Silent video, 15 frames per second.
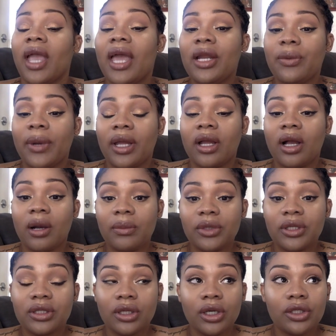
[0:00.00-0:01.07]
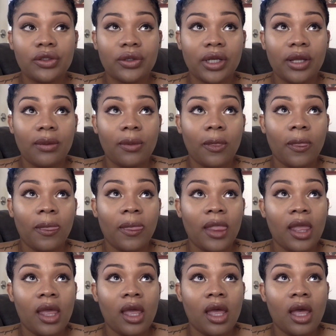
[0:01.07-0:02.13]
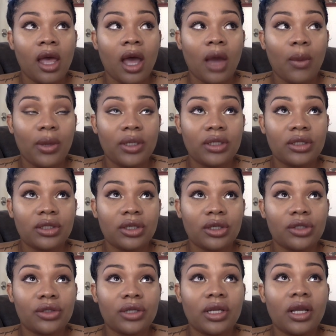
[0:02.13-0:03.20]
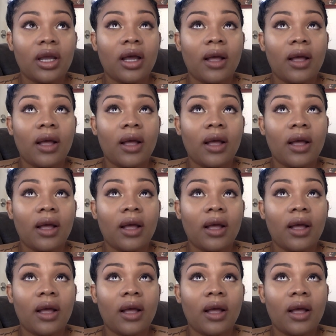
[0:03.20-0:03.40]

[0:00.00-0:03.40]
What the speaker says: Anyway, come to surgery. I went to surgery.